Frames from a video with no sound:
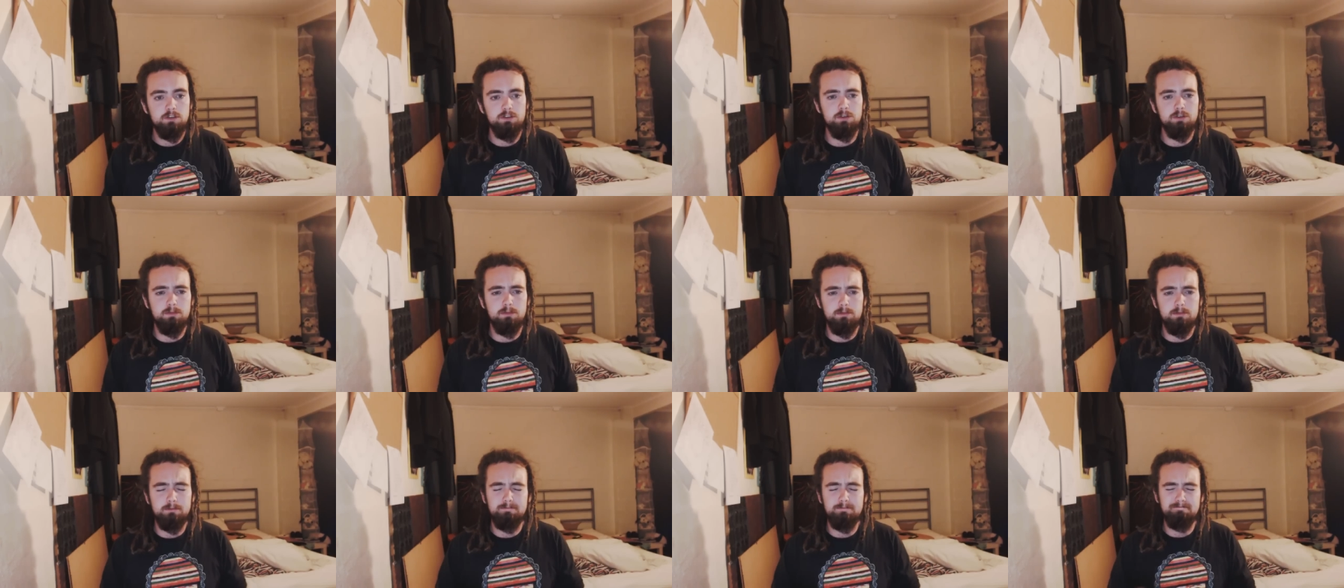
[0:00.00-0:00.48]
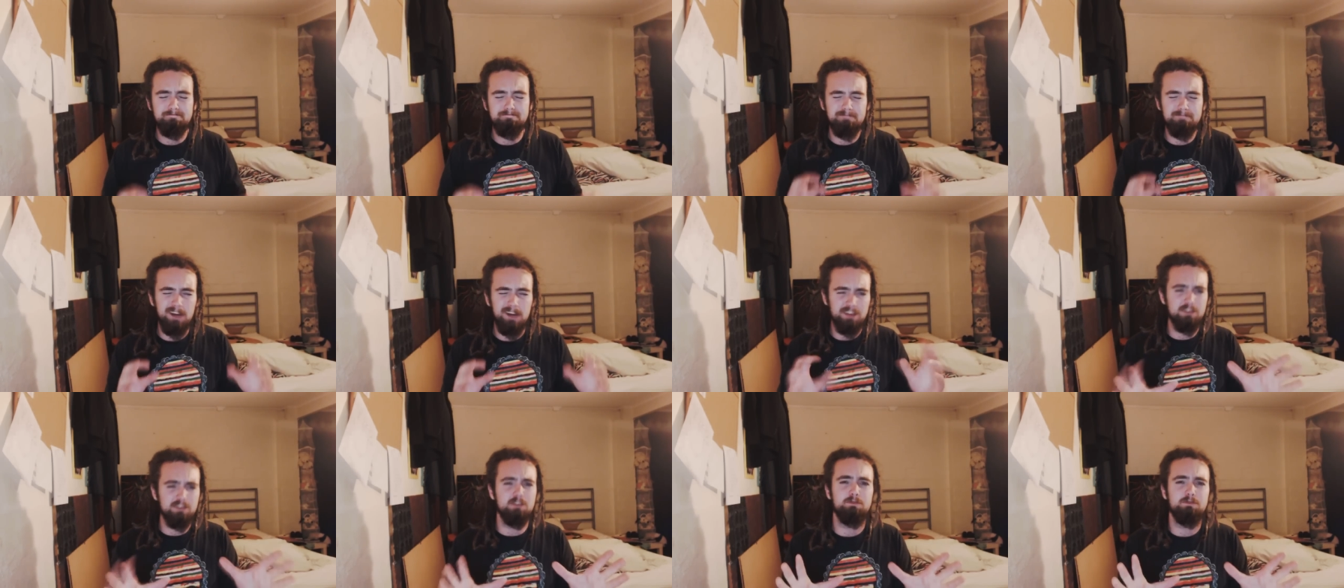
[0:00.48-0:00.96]
So,
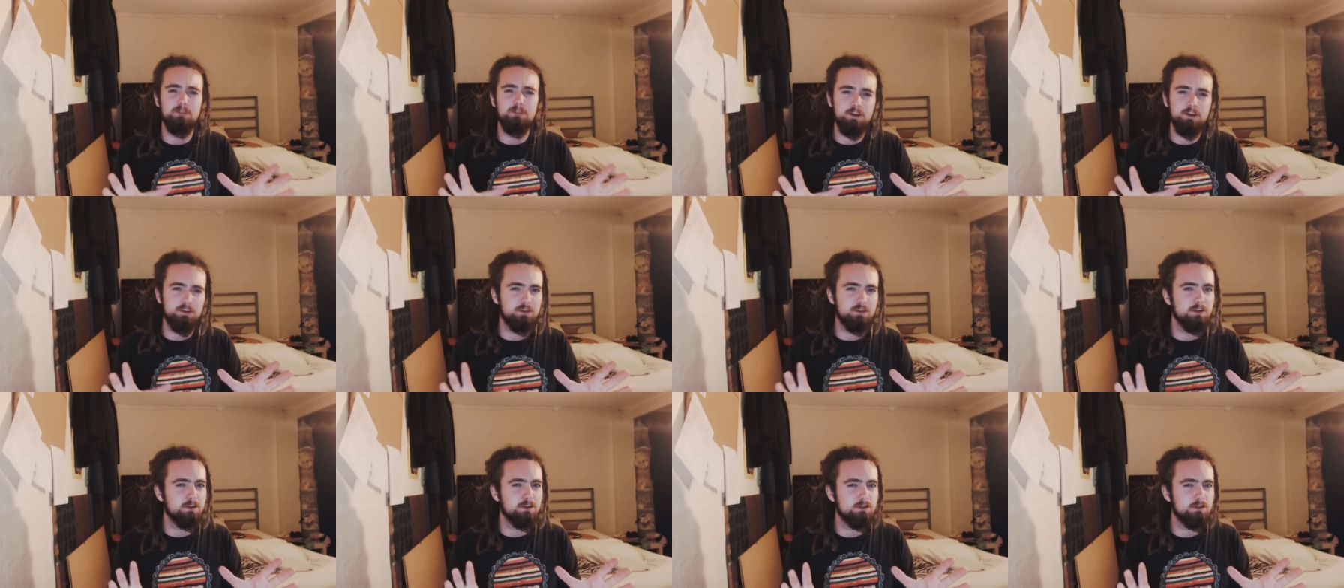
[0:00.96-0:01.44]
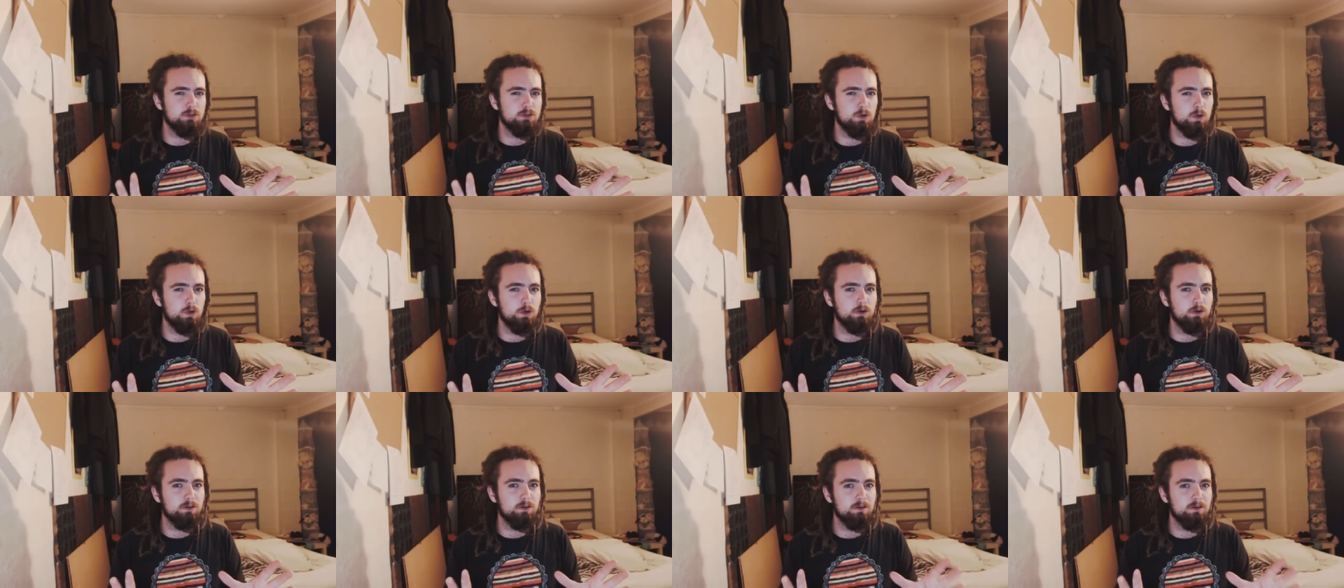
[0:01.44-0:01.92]
I think the first thing to
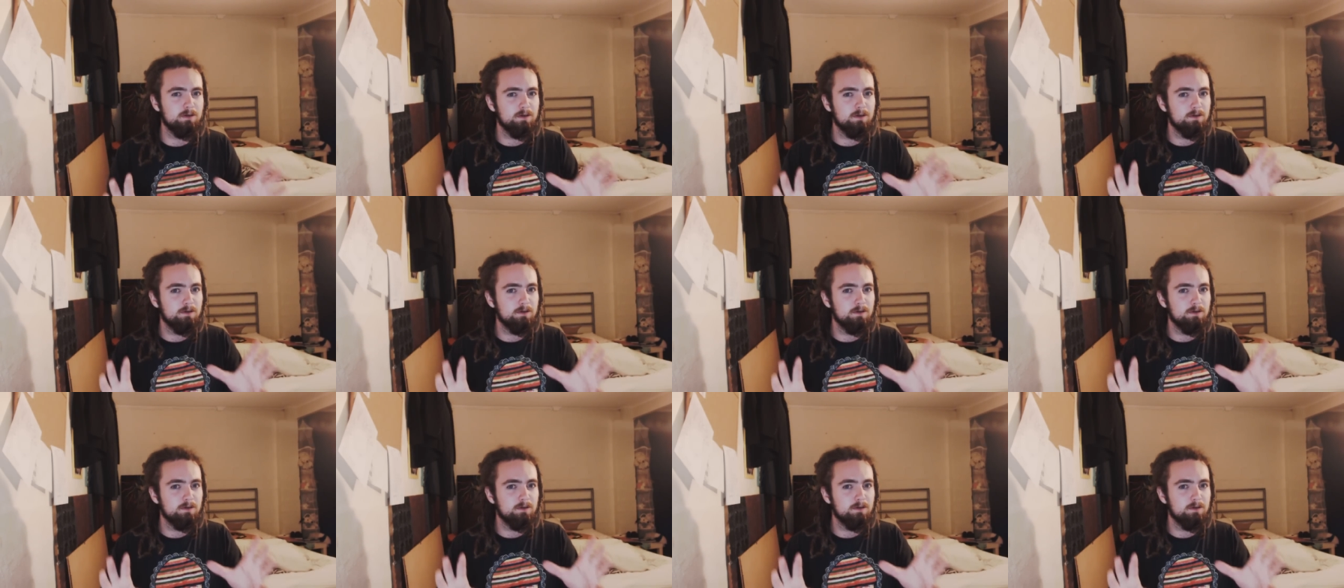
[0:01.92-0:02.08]
talk,